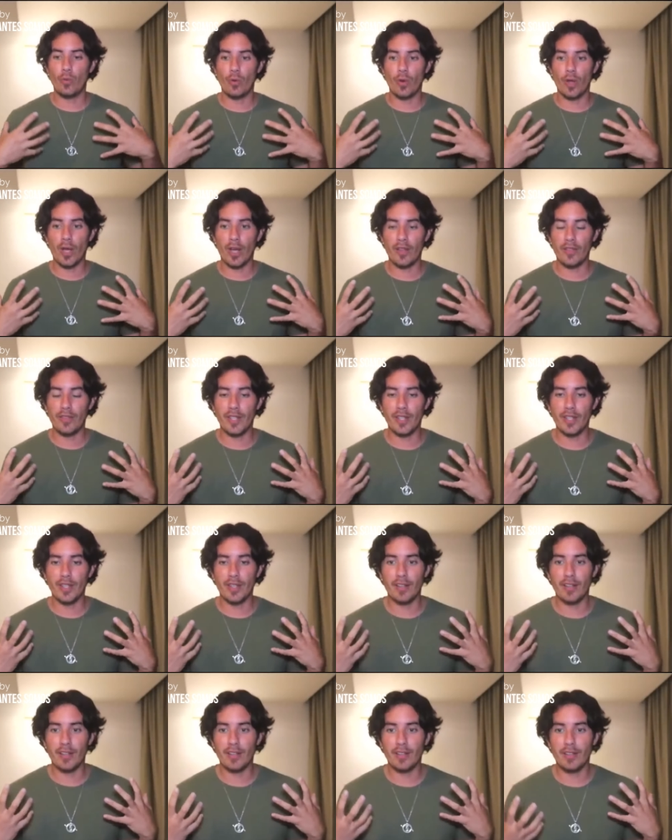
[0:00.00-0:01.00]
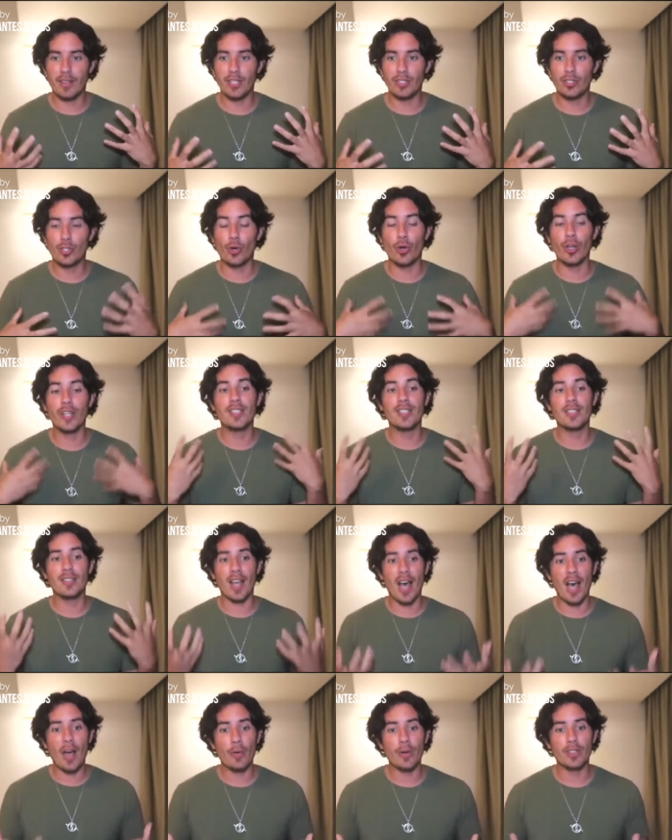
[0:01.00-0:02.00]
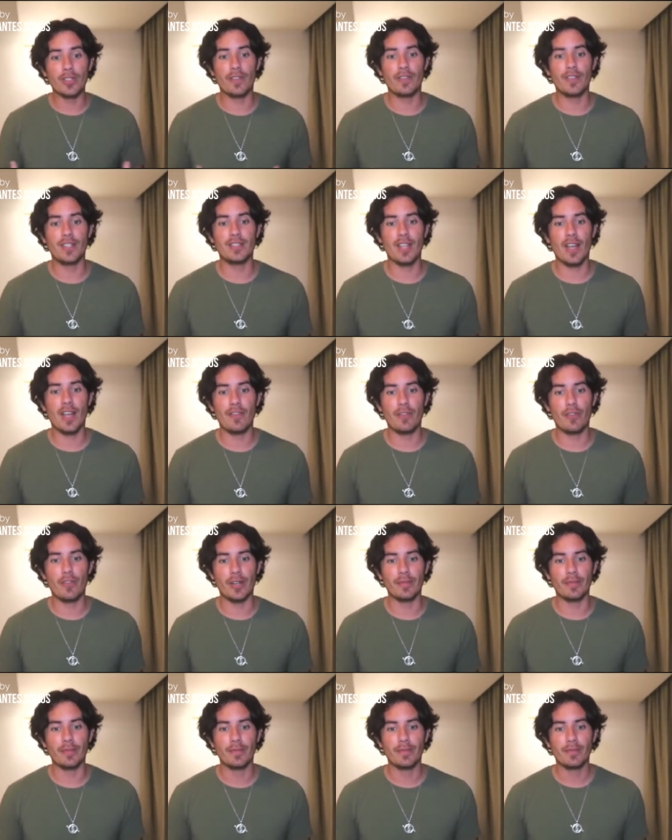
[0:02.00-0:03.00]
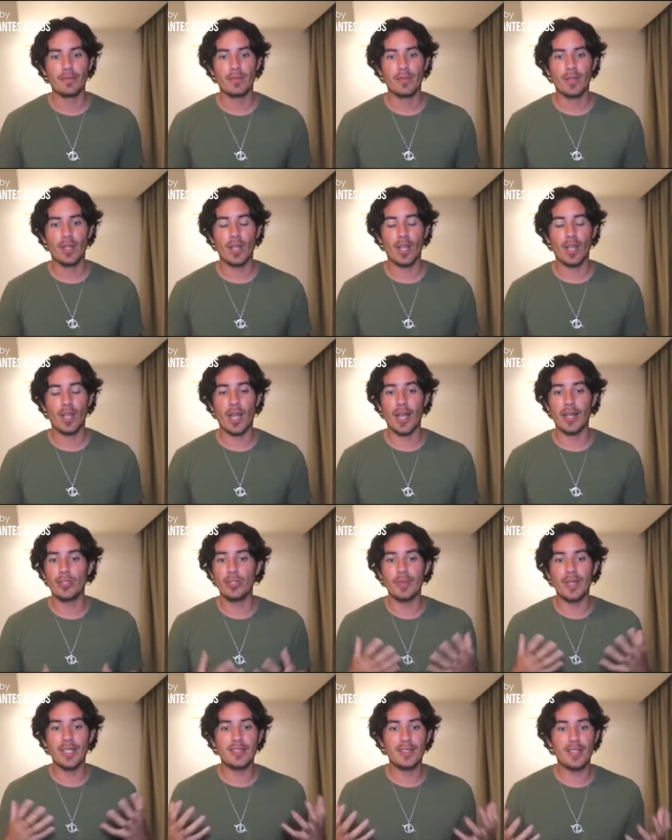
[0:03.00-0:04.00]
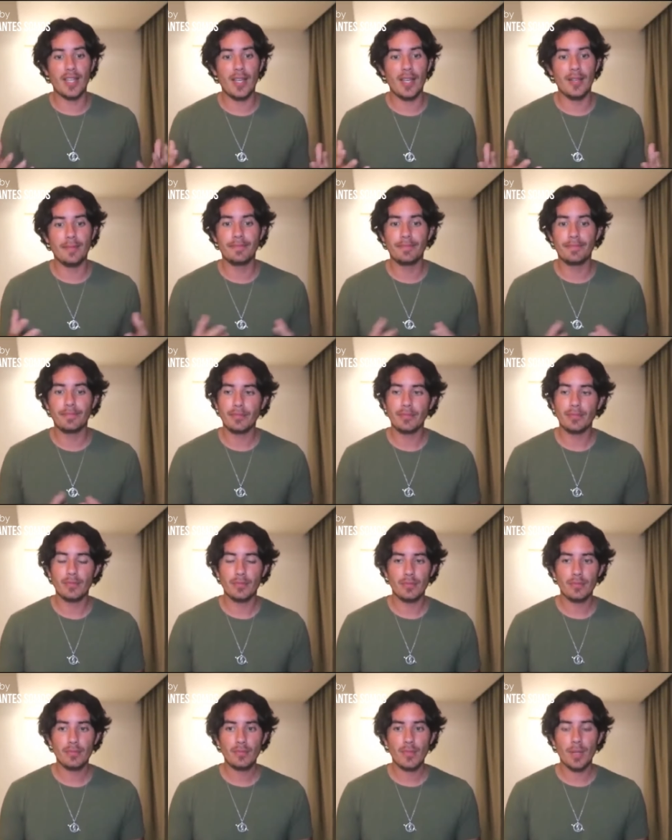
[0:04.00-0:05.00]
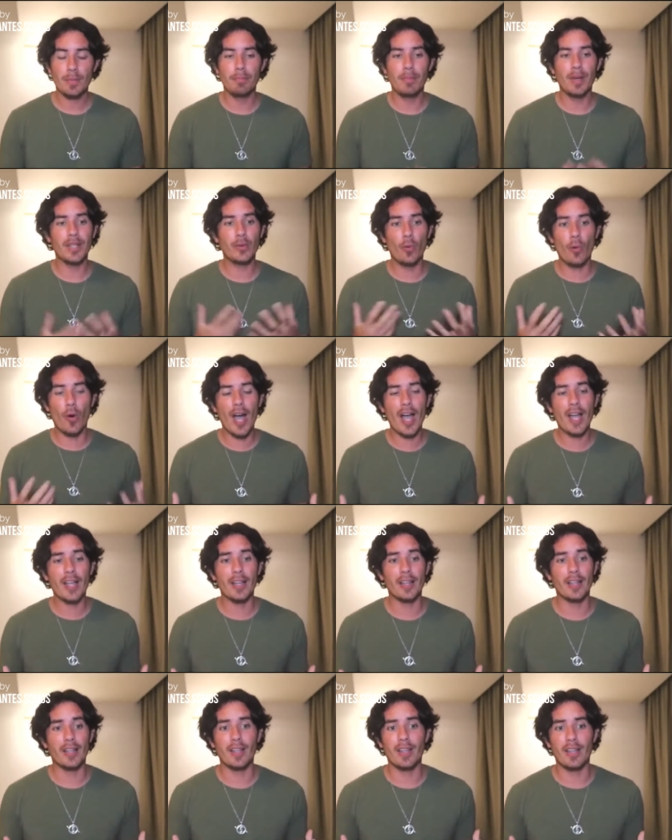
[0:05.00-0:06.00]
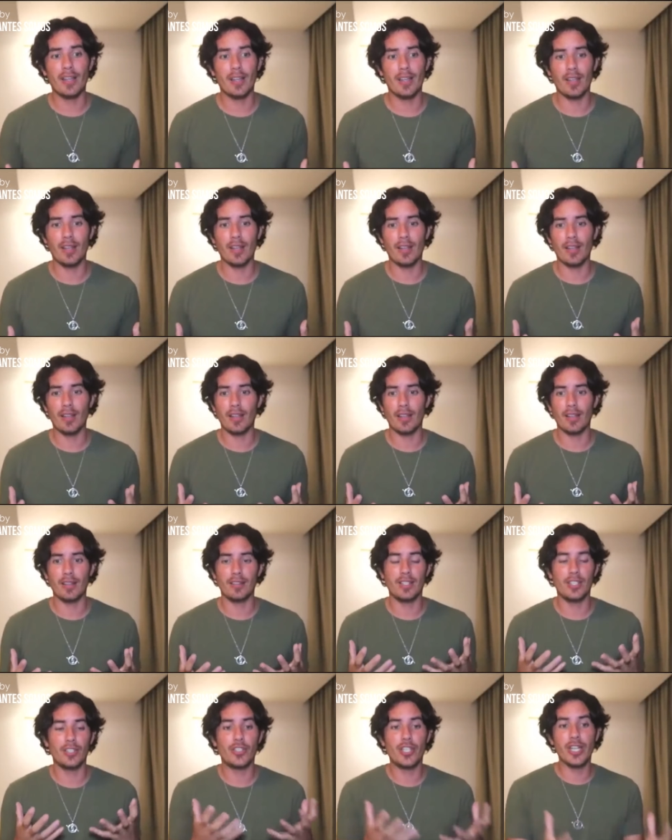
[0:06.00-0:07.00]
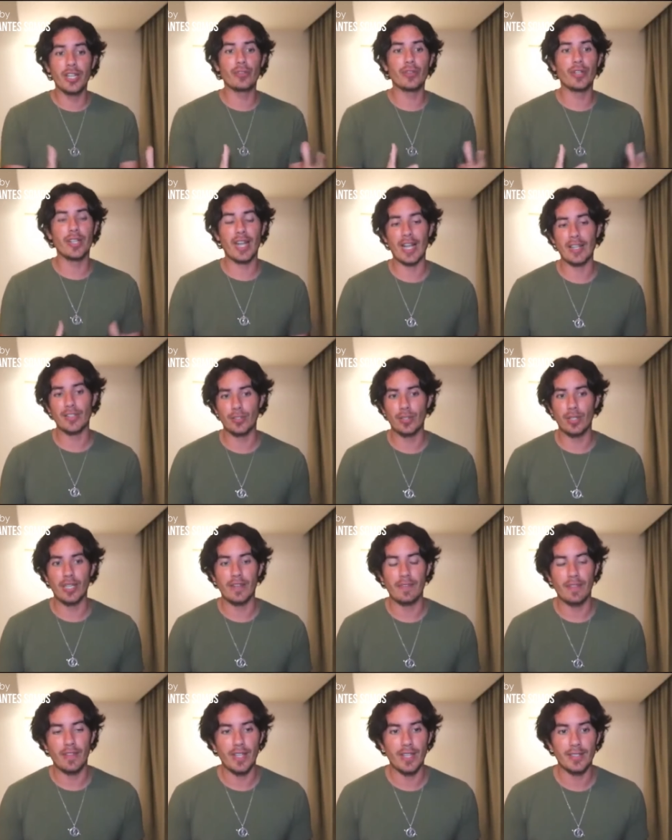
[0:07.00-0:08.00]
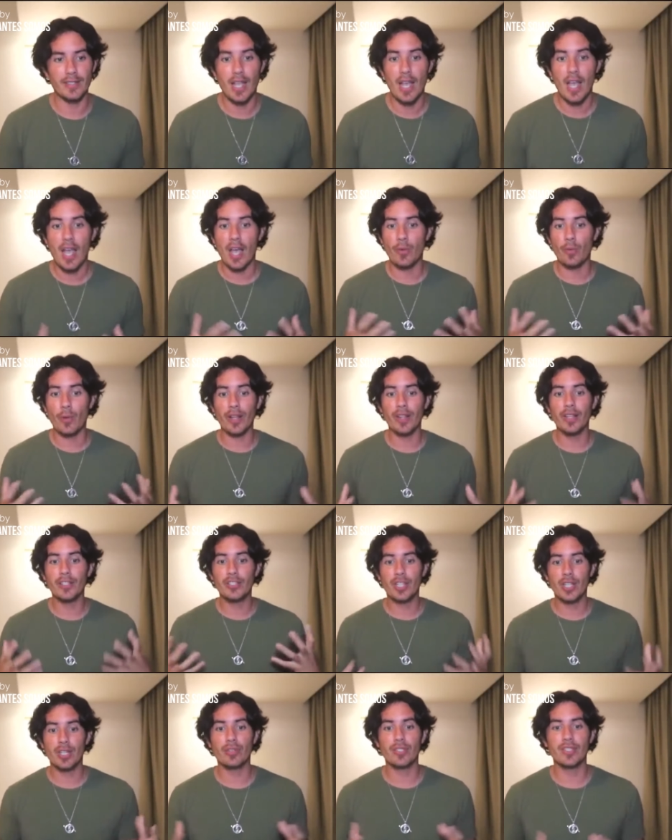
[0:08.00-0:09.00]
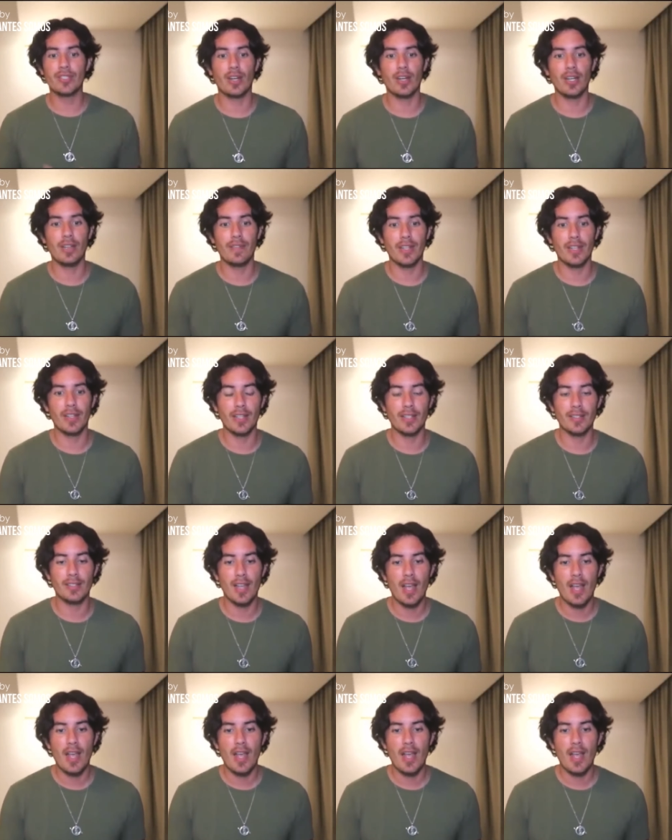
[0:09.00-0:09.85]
the choice is ours of the suffering, and you may say, but why the children has to live this, and why the children are living this?